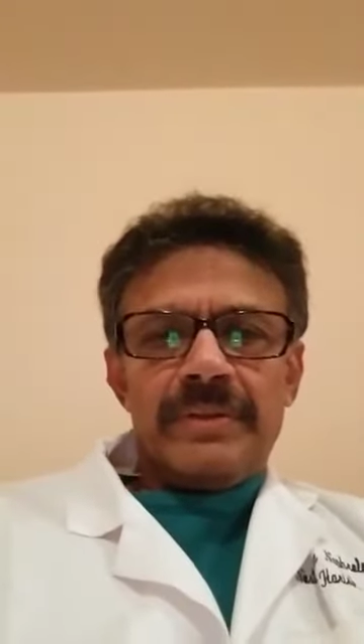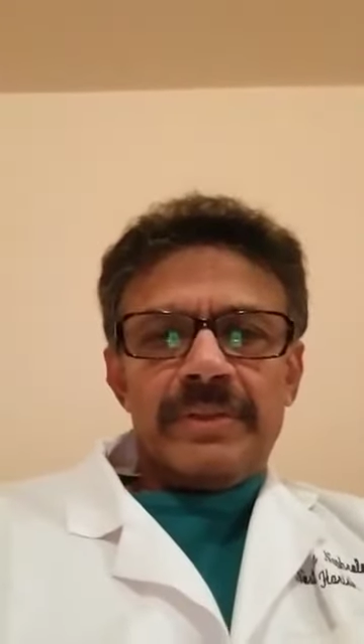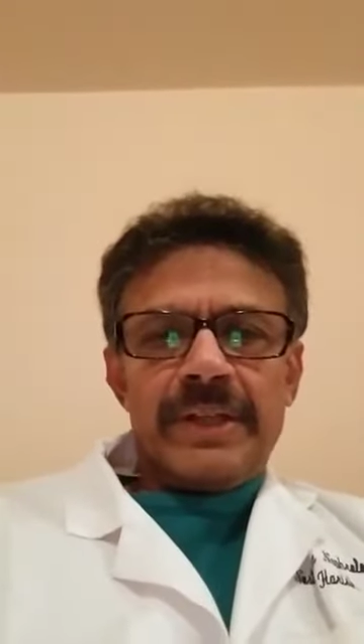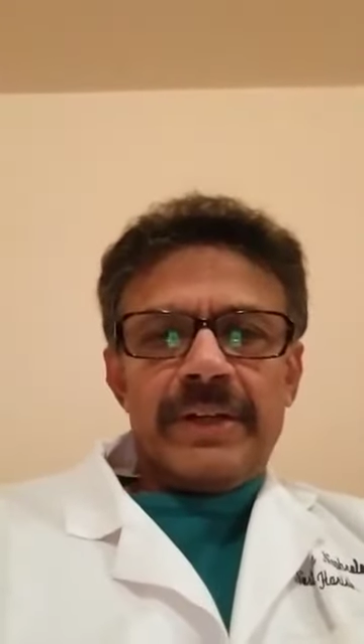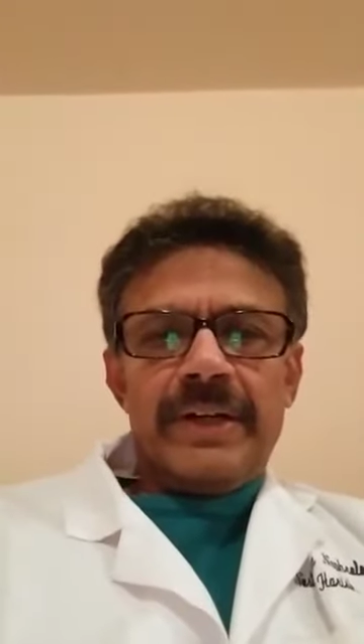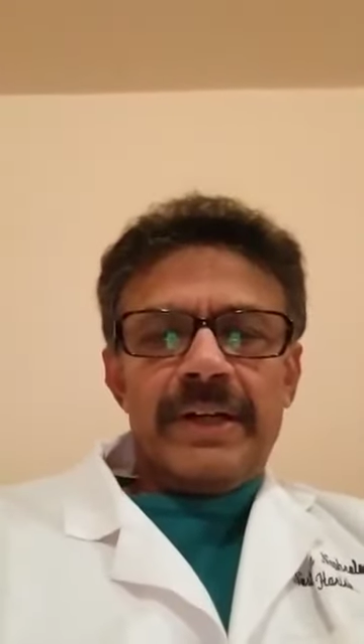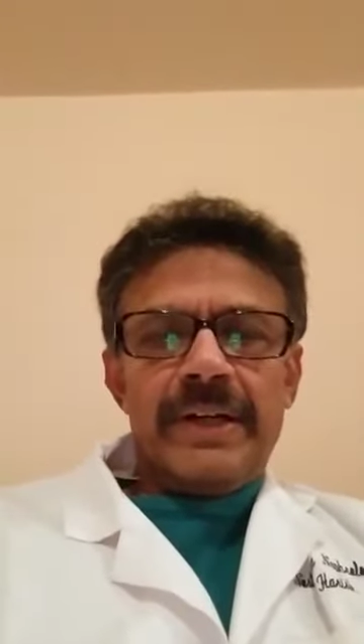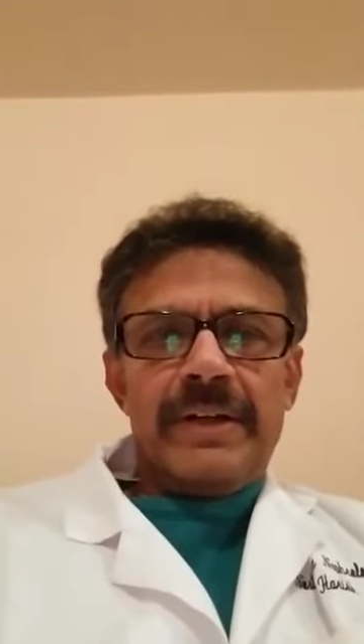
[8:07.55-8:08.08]

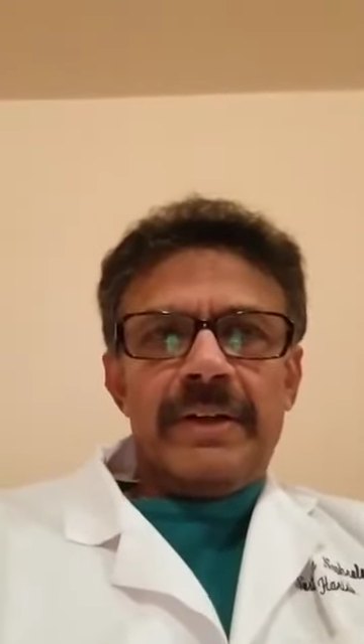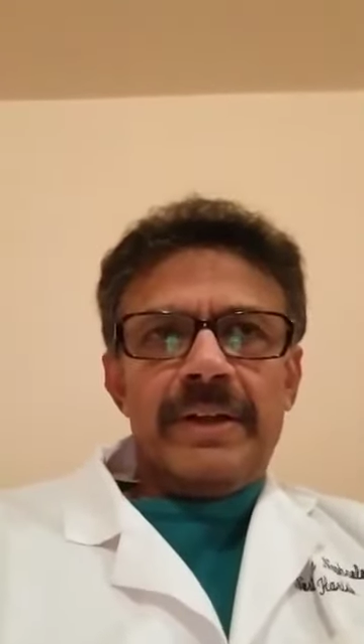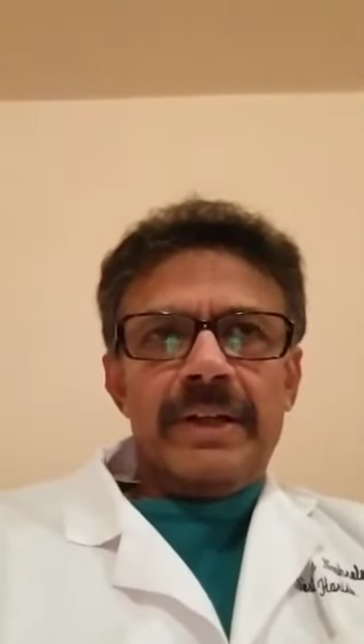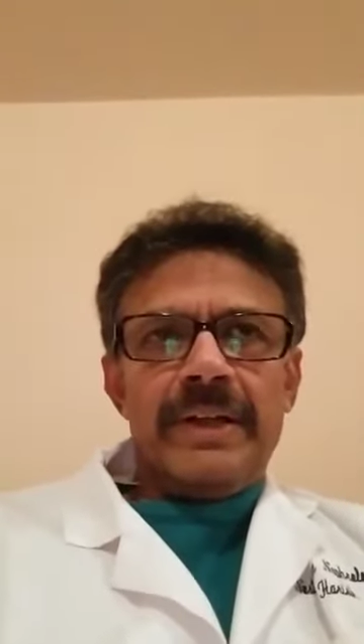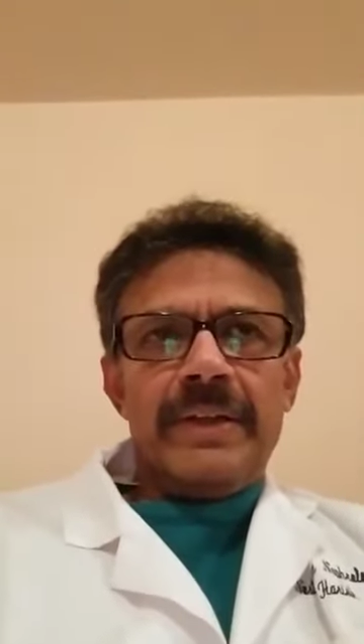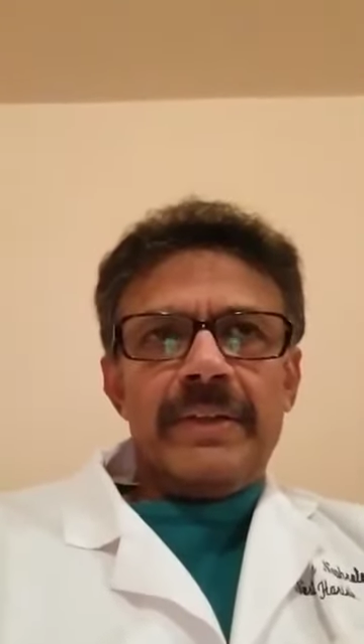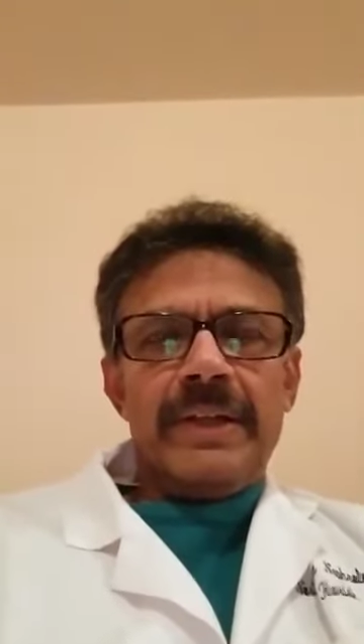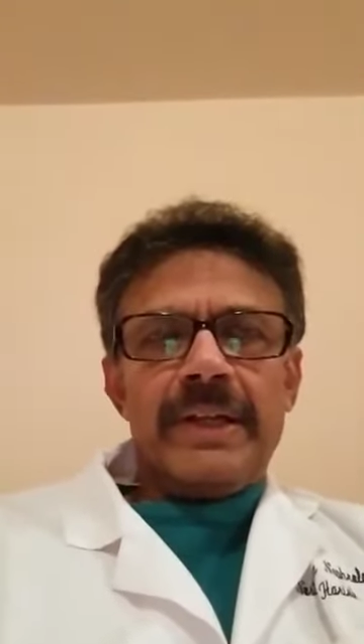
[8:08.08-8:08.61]
secreted
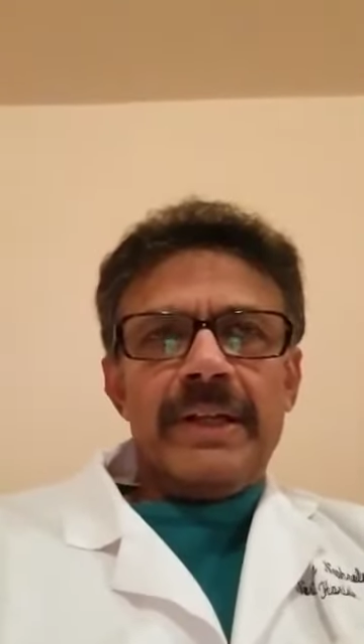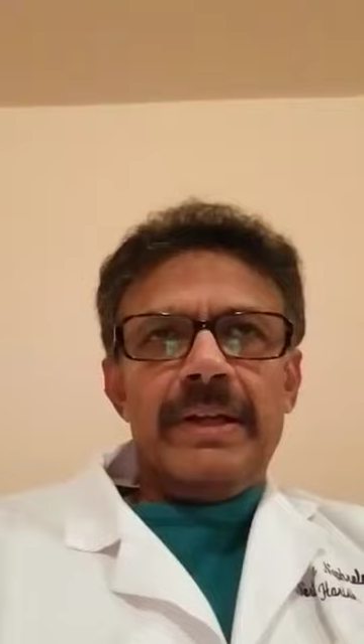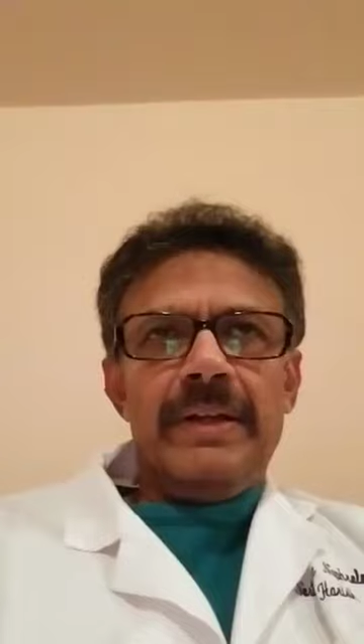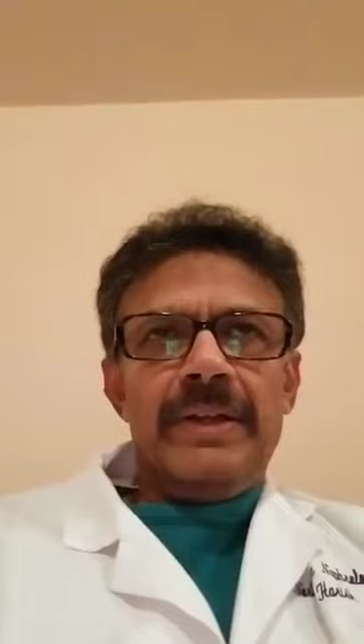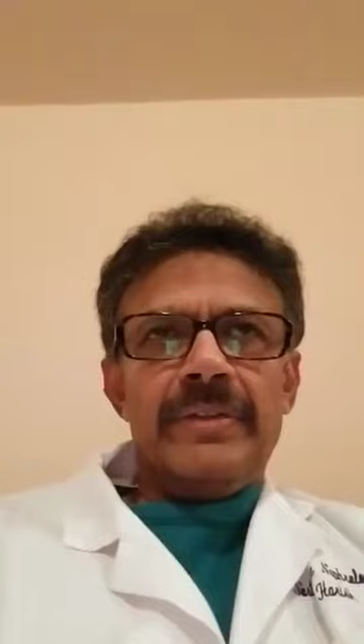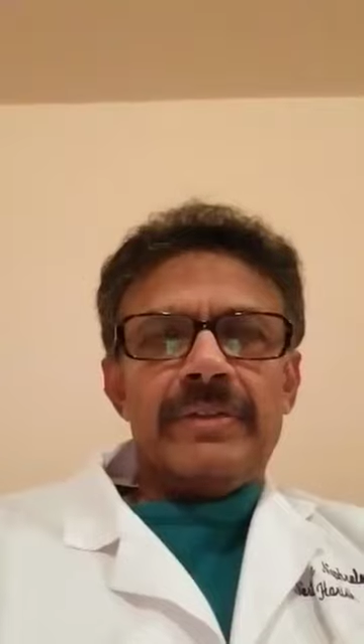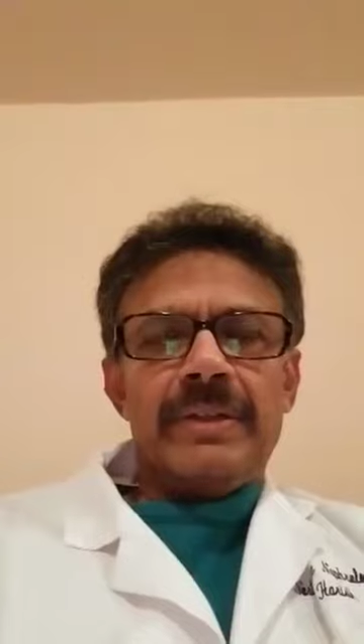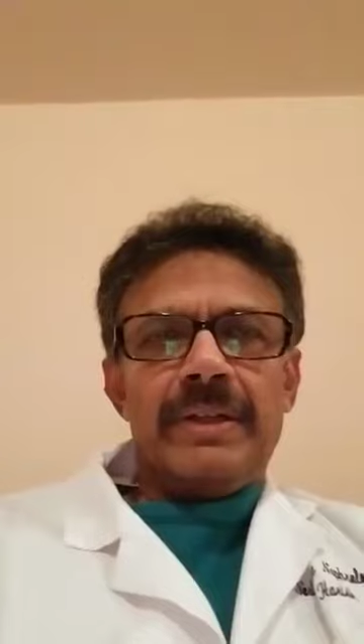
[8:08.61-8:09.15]
in the kidneys,